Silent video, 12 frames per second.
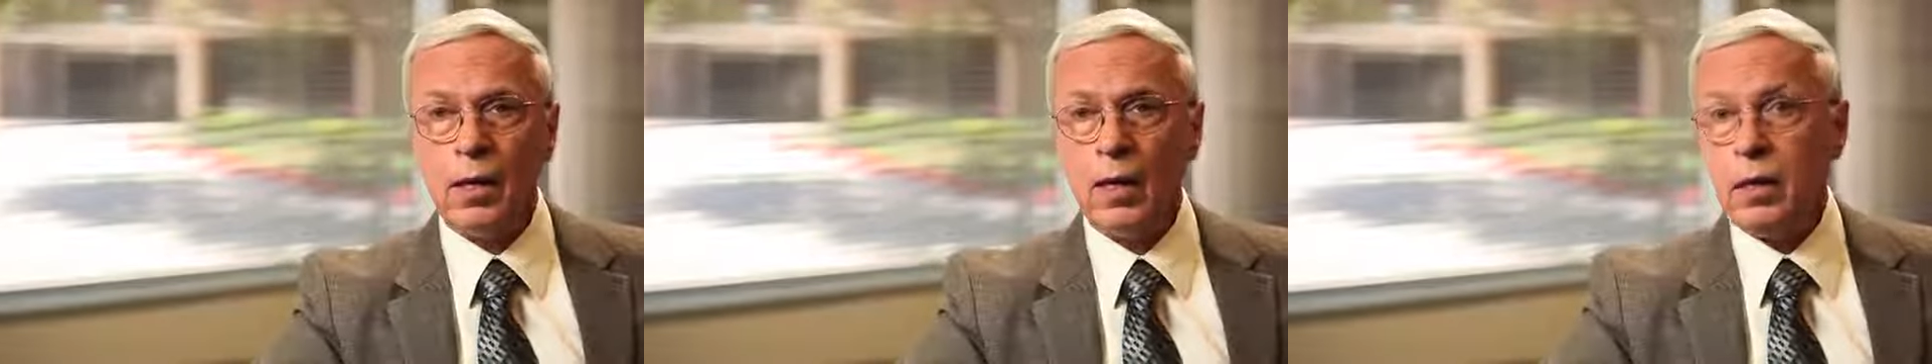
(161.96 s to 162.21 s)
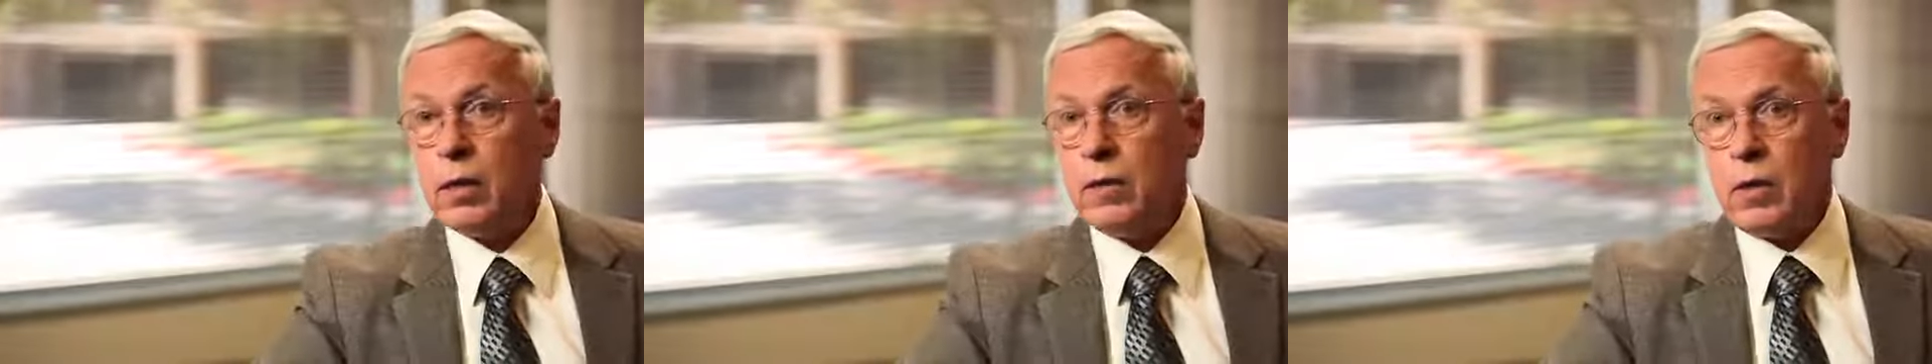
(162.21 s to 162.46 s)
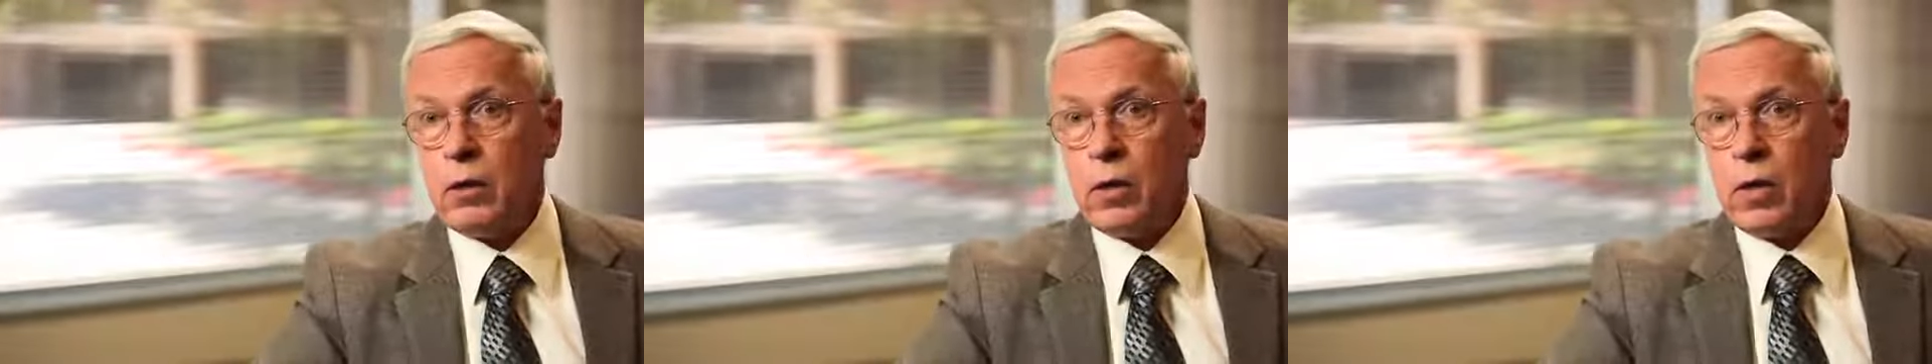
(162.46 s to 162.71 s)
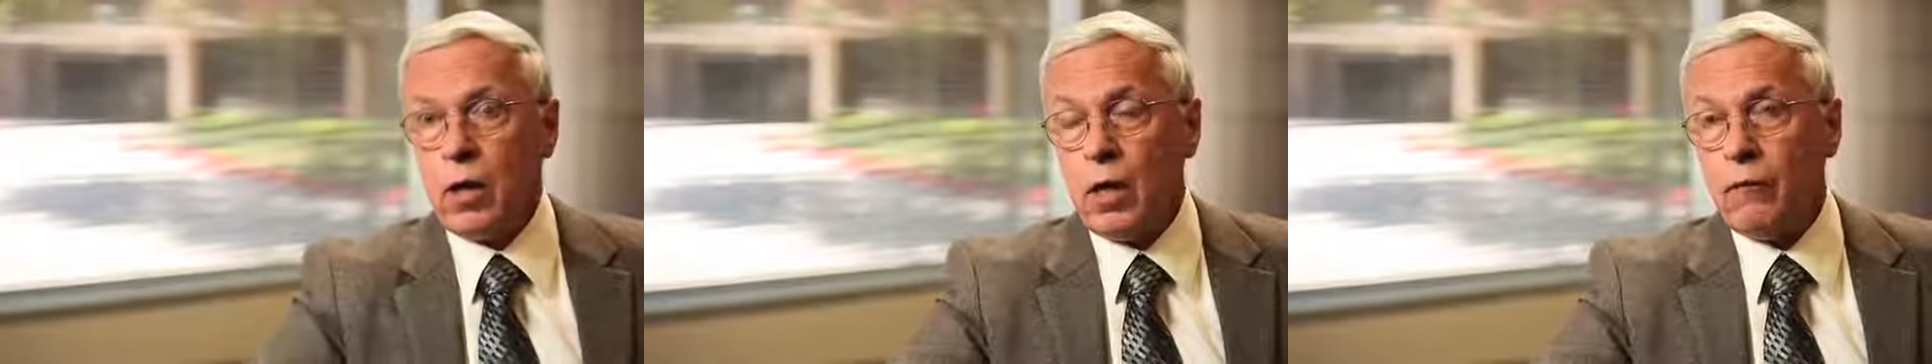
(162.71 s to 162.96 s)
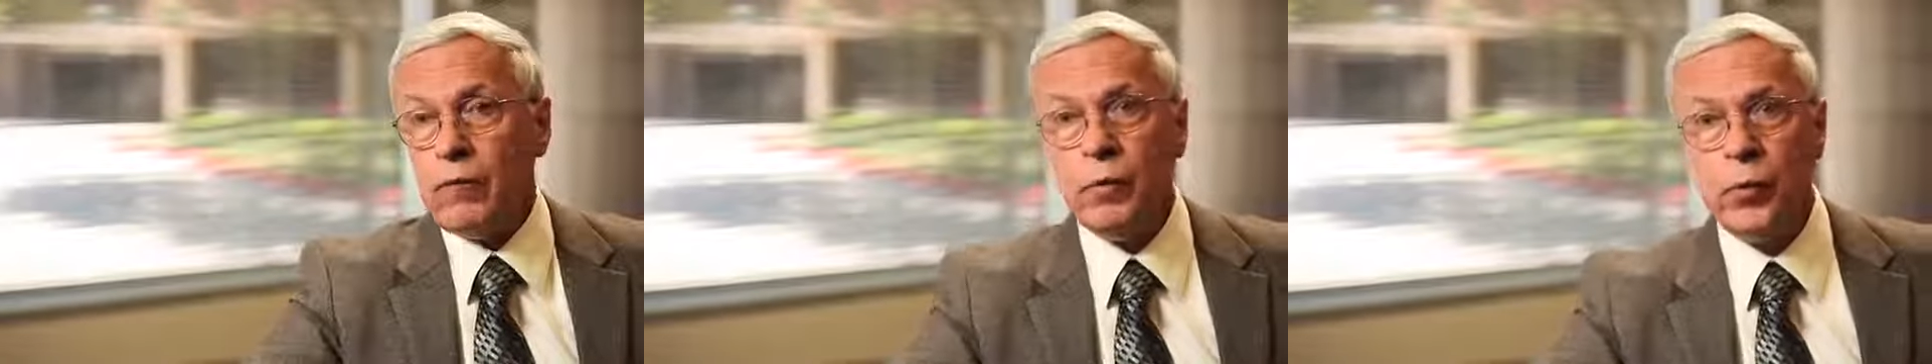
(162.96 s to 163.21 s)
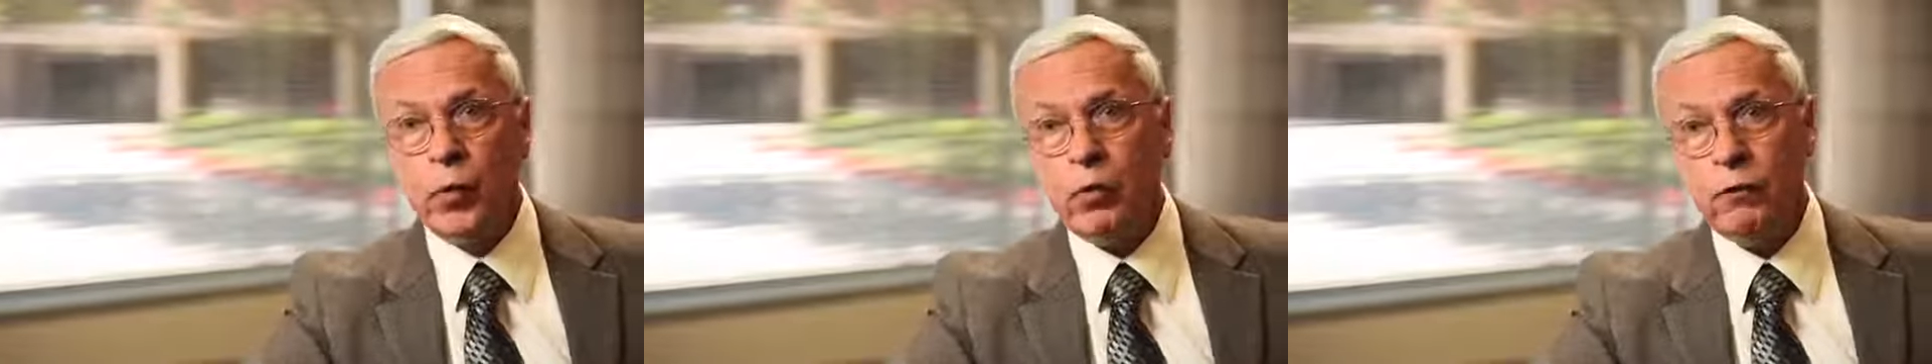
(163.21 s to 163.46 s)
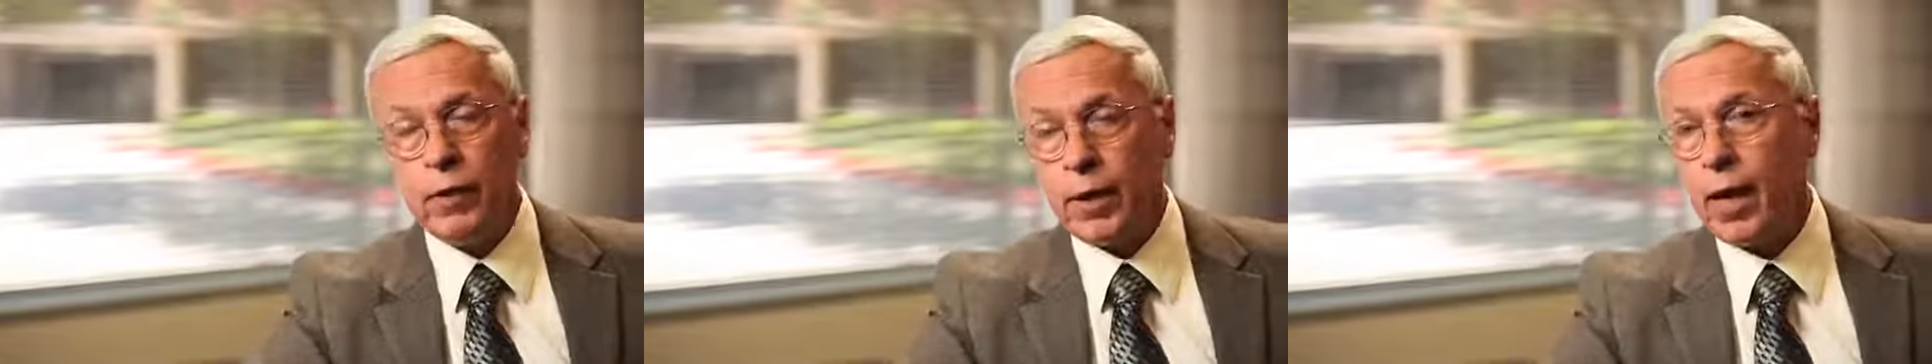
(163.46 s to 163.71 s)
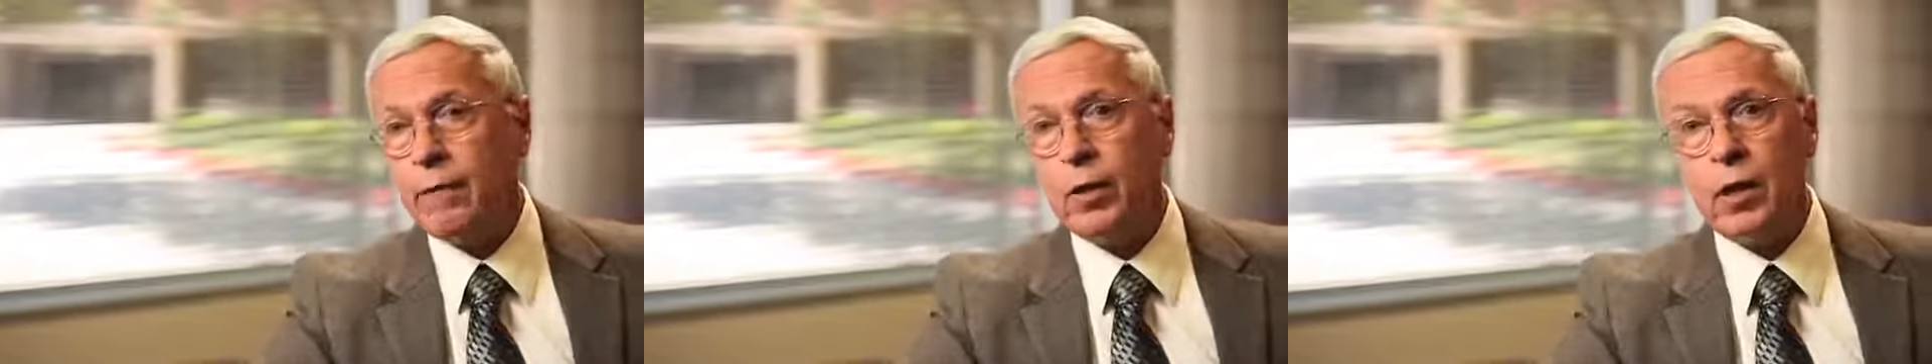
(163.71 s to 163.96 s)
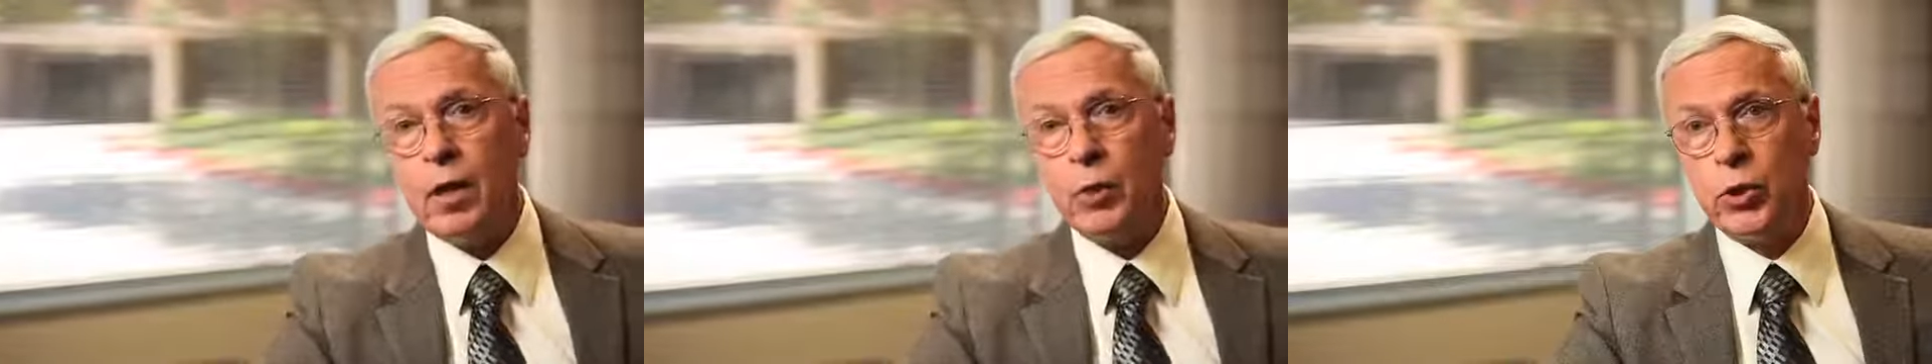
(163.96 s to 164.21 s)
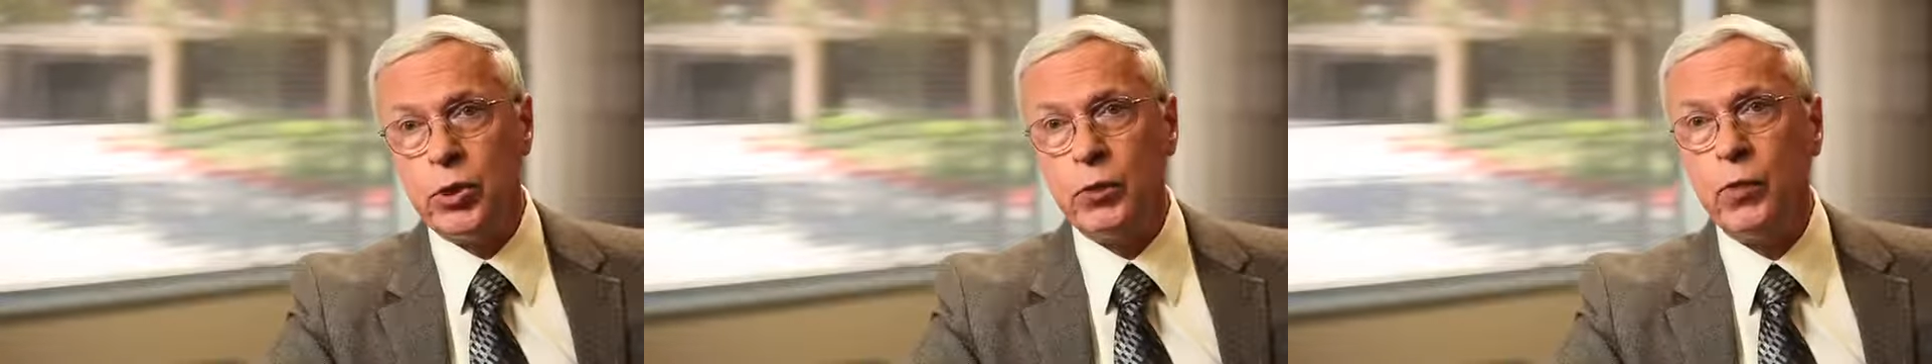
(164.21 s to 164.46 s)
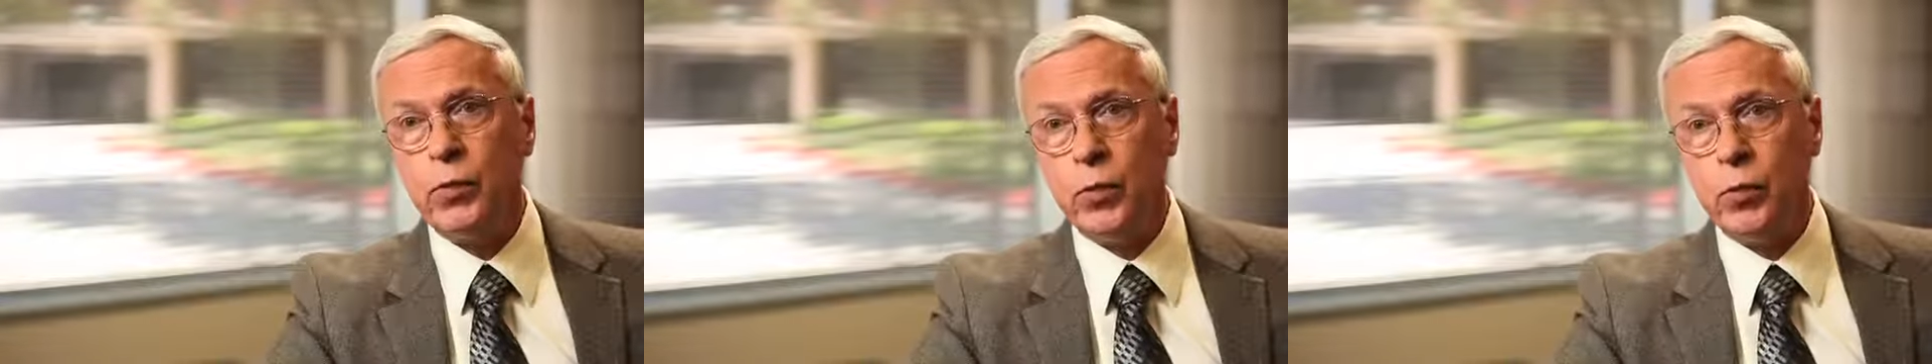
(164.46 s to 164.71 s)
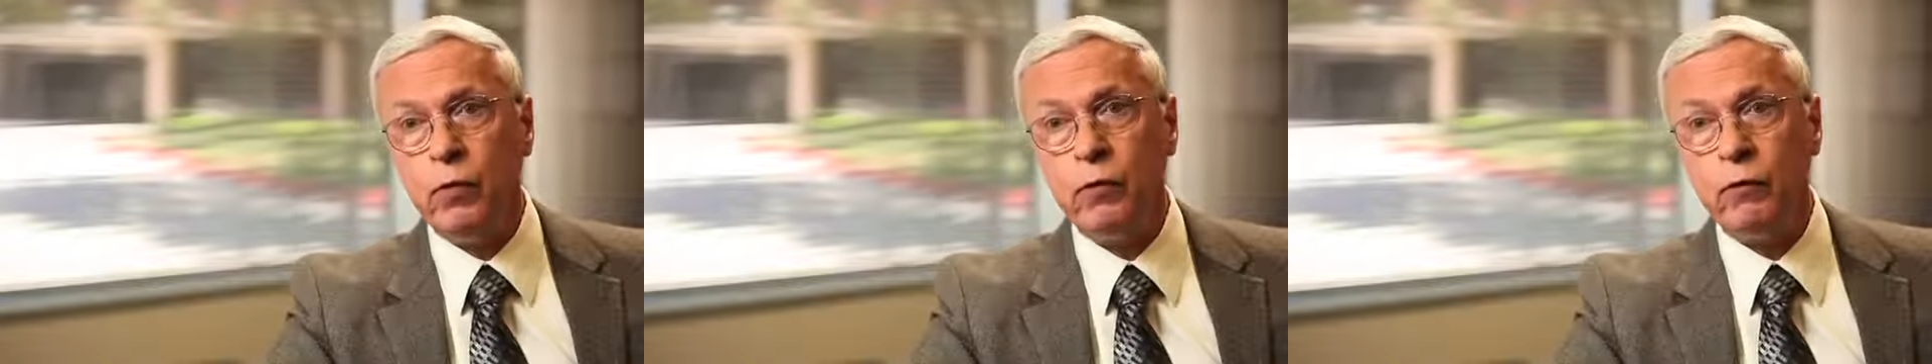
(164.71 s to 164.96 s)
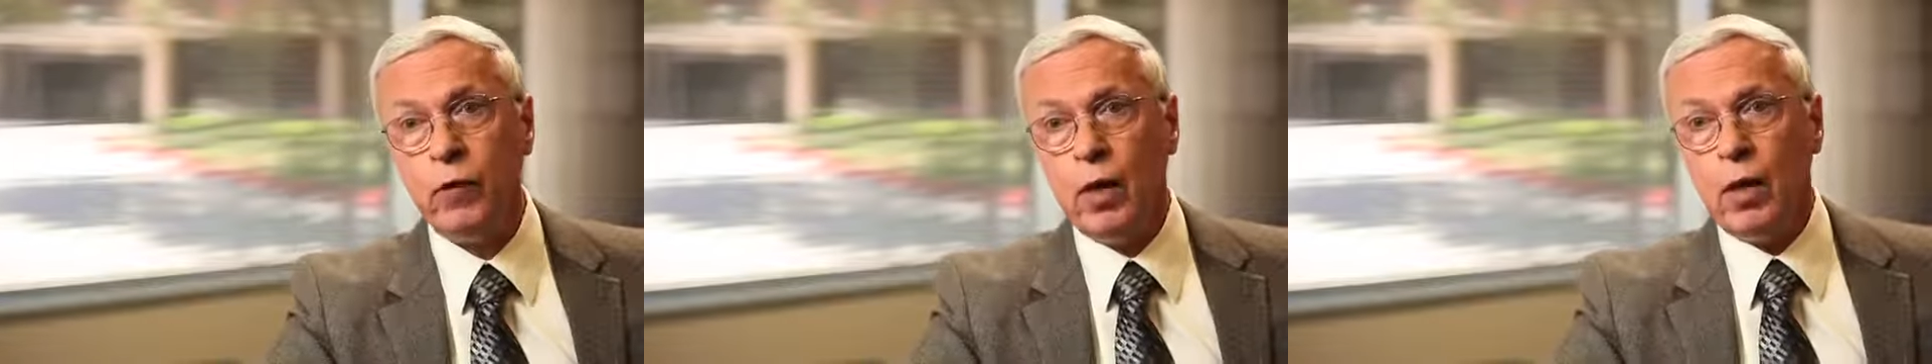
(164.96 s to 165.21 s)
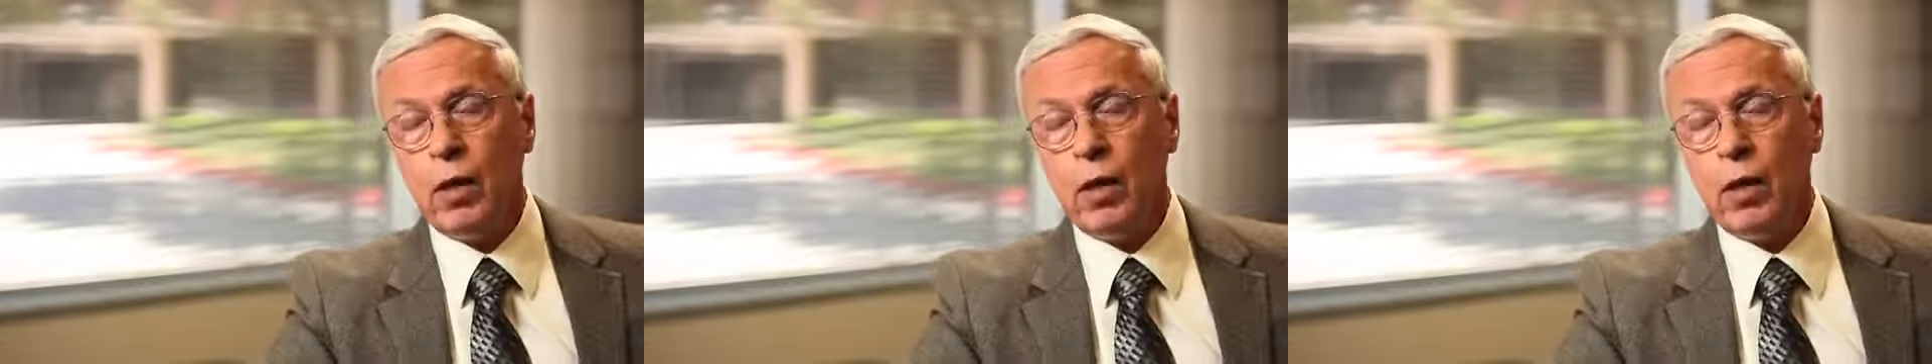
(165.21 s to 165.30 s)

in this area of improving, having an opportunity to improve